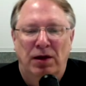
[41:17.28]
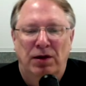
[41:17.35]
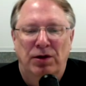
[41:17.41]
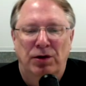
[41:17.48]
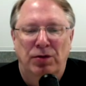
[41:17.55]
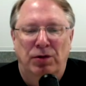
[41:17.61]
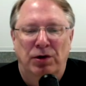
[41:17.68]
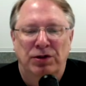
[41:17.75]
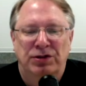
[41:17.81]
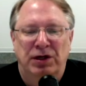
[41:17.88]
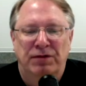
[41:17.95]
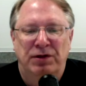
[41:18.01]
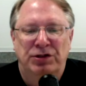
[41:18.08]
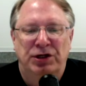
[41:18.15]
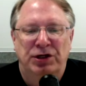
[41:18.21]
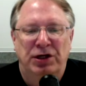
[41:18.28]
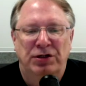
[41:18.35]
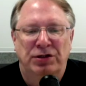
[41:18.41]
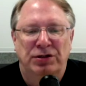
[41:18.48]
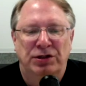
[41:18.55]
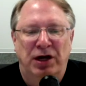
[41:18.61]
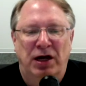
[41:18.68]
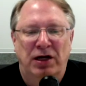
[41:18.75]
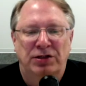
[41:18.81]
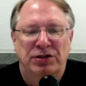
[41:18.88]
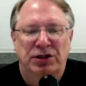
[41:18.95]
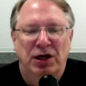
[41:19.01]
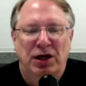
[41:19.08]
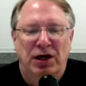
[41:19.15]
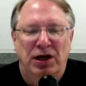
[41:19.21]
Do you want to save the changes? Yes.
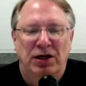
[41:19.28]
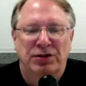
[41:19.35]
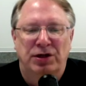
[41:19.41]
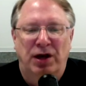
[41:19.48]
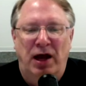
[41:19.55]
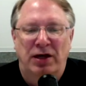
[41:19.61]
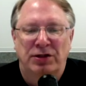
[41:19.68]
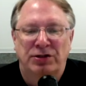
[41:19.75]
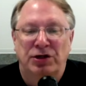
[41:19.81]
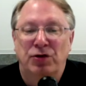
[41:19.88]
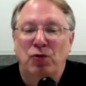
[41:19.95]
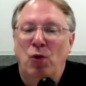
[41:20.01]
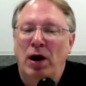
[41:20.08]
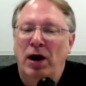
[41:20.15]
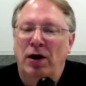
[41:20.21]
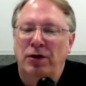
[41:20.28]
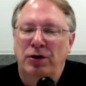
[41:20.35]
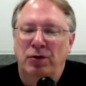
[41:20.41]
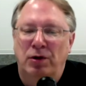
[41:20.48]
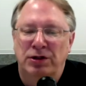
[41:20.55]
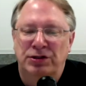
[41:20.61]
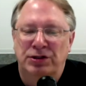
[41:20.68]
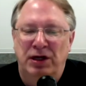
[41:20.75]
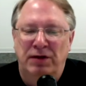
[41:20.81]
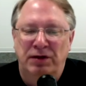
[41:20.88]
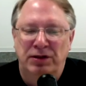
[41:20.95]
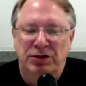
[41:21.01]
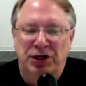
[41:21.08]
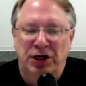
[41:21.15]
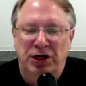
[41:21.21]
It's going to ask you where do you want to save
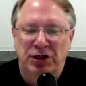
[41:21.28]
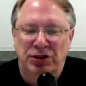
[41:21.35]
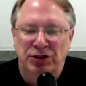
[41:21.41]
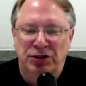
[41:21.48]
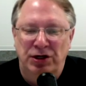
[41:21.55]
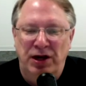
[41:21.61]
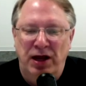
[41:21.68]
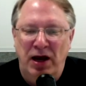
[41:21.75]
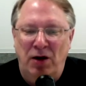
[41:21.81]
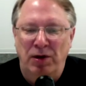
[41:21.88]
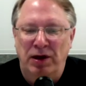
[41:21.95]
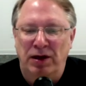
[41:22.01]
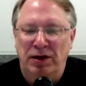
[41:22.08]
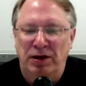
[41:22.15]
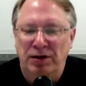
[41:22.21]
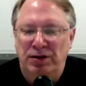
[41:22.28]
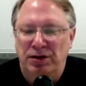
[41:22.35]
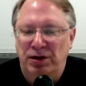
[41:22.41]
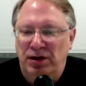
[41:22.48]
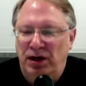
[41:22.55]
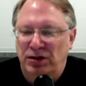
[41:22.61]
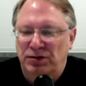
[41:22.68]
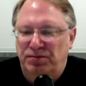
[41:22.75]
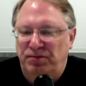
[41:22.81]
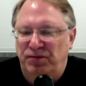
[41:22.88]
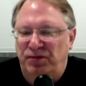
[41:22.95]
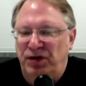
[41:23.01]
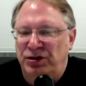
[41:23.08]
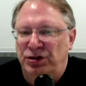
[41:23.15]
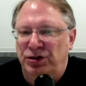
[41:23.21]
these changes. And now we get into the next
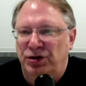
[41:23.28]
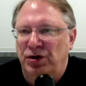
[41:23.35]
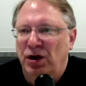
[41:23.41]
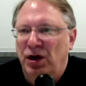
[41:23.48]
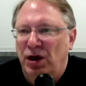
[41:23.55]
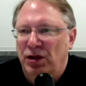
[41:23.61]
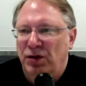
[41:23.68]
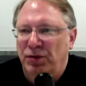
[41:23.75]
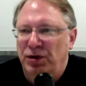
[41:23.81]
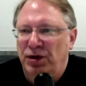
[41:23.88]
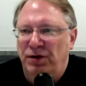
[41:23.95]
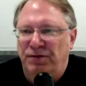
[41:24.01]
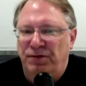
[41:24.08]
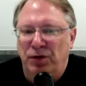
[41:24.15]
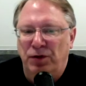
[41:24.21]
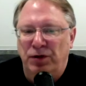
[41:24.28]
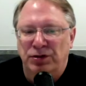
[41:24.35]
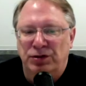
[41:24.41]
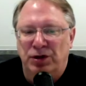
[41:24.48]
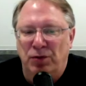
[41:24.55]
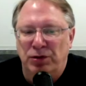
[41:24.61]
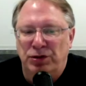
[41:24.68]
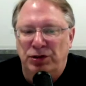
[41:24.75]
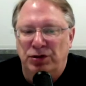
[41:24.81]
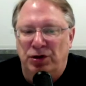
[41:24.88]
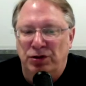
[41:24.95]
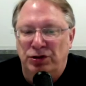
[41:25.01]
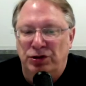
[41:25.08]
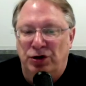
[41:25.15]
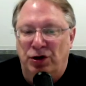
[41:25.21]
feature that we need to focus on, which is our
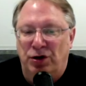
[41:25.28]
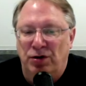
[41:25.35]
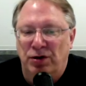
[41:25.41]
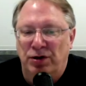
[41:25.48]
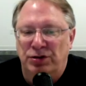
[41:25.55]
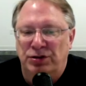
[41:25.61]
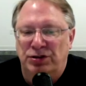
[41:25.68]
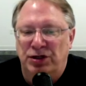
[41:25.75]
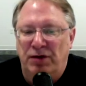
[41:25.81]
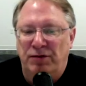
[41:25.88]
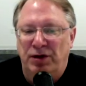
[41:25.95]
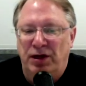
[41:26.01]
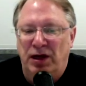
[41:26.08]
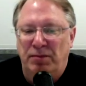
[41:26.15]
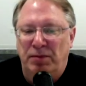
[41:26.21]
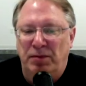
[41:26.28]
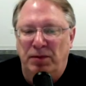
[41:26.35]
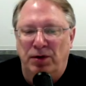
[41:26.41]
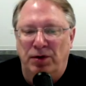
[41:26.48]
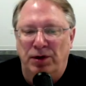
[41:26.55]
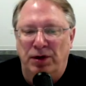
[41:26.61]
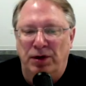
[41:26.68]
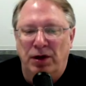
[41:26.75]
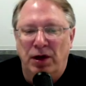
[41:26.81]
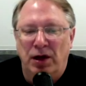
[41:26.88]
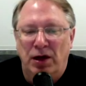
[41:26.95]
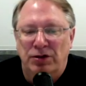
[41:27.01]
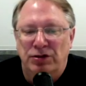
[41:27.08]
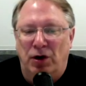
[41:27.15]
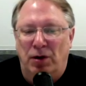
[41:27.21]
chart list saving capability.
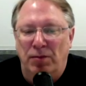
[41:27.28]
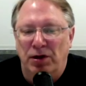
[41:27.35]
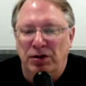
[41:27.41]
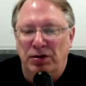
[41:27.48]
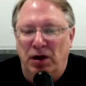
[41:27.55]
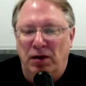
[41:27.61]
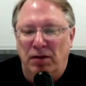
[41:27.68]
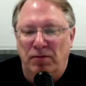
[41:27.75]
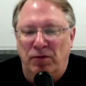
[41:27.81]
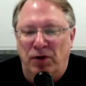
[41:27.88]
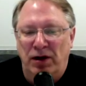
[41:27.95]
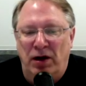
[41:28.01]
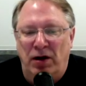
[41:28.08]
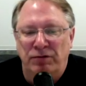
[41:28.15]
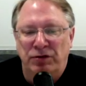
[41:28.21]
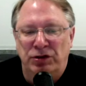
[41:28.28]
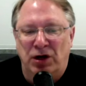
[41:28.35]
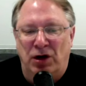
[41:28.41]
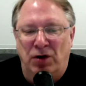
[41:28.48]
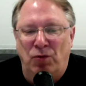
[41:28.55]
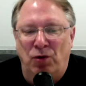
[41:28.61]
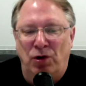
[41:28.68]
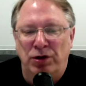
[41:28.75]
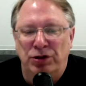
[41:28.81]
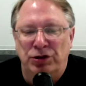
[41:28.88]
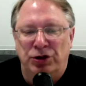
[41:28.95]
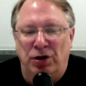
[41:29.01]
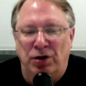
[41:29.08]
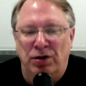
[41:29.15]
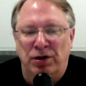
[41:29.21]
So I'm going to, right now, I've just got one
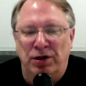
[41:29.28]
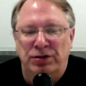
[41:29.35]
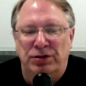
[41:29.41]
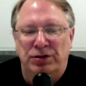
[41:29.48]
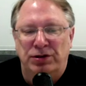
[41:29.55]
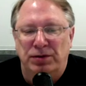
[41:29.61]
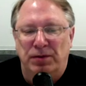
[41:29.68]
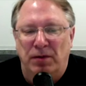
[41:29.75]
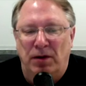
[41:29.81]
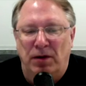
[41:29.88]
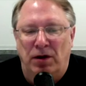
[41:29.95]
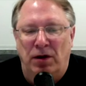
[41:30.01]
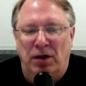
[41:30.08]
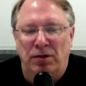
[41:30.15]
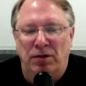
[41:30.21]
chart list. Uh,